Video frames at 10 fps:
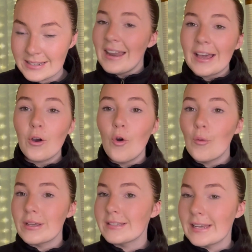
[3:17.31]
And I
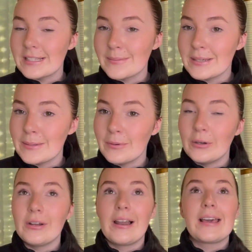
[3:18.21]
always say to
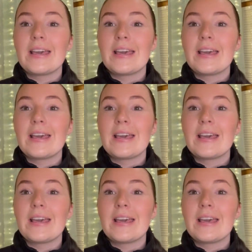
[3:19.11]
people, like,